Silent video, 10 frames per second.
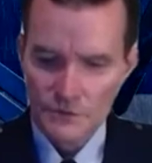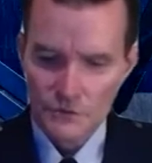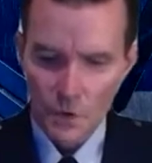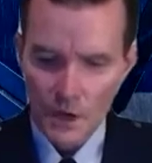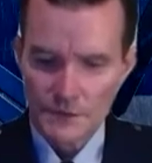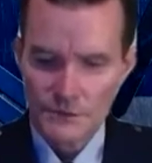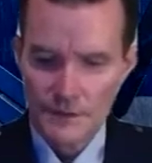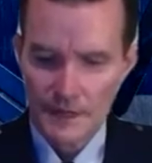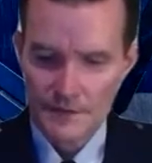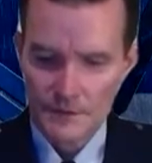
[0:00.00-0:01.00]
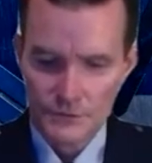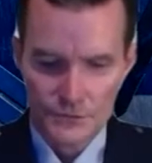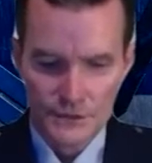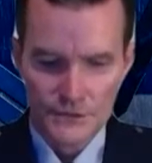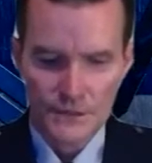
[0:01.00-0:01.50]
watch at the
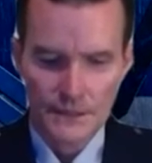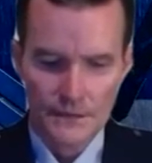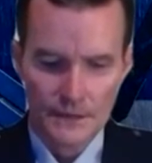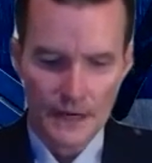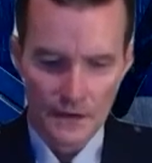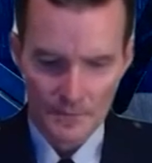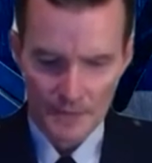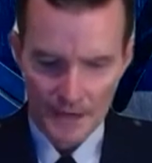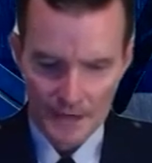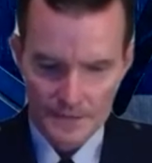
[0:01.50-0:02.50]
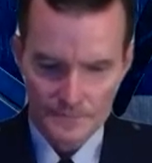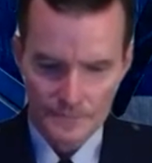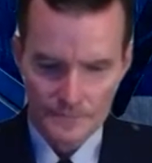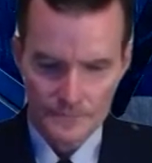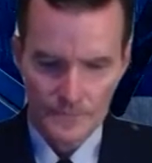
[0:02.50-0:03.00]
Strategic Air Command,
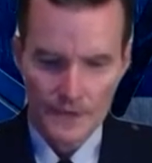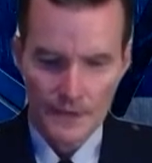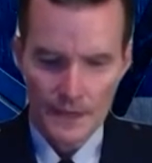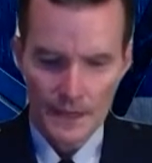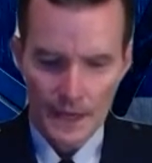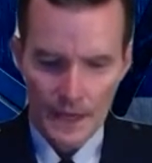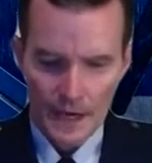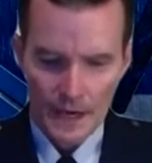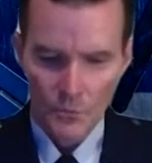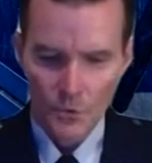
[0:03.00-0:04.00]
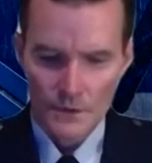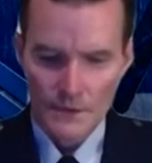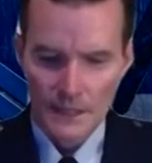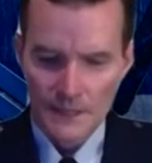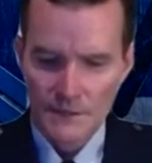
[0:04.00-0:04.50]
airborne
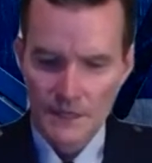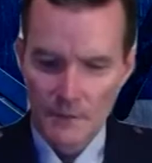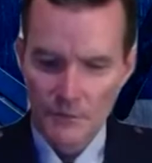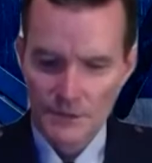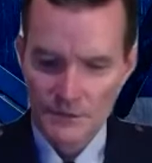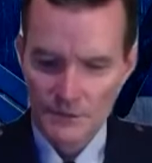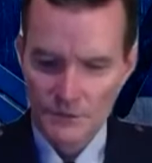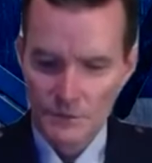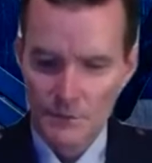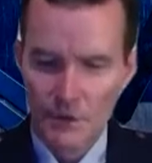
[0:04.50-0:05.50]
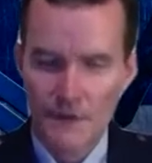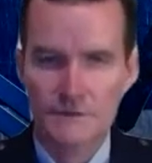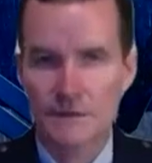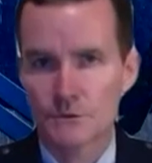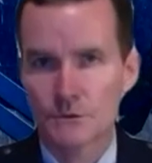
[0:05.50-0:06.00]
collection operations with the
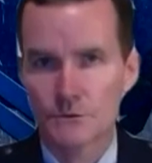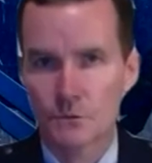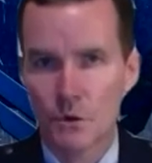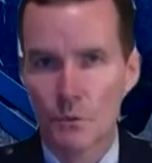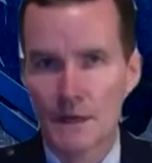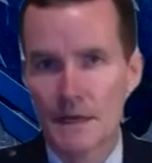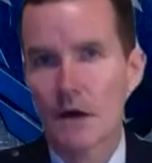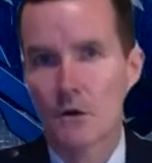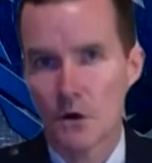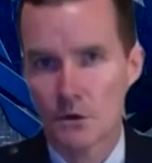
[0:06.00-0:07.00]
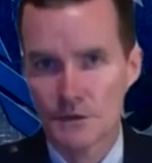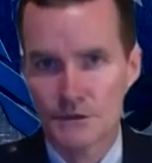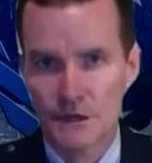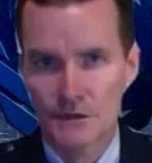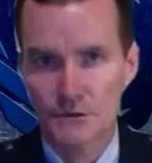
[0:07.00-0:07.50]
predecessor to what we now call
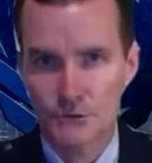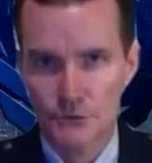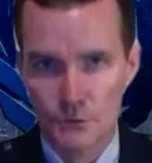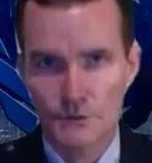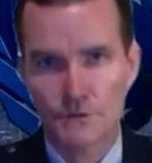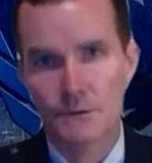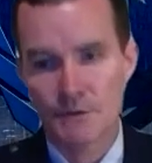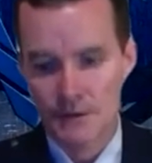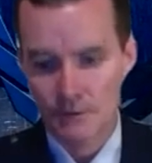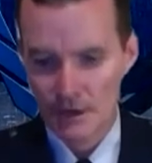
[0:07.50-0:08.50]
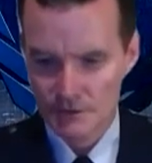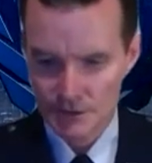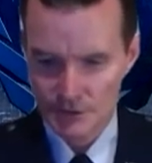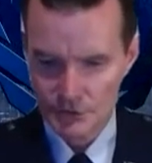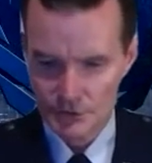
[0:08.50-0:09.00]
DGS-2 or Distributed Ground
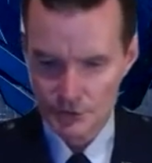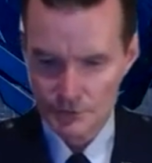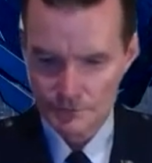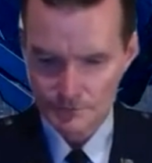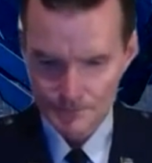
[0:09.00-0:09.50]
Station 2,